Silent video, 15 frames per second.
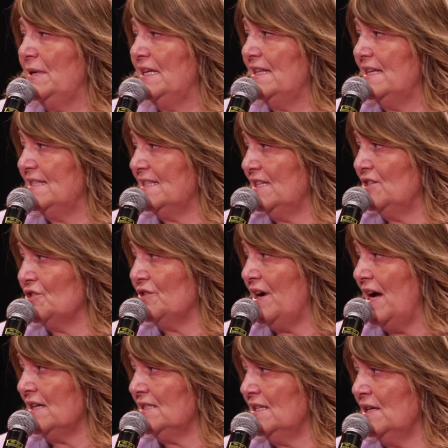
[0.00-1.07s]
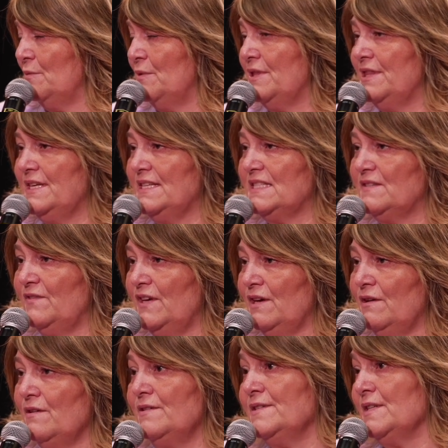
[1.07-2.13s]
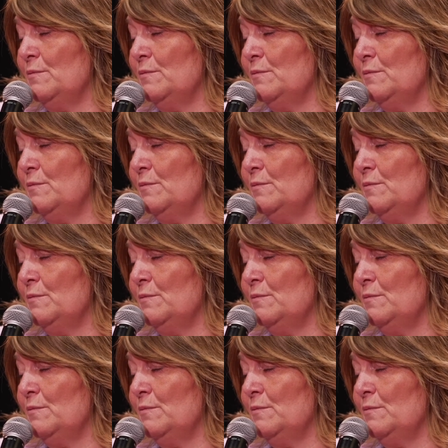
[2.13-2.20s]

that's interacting with these vehicles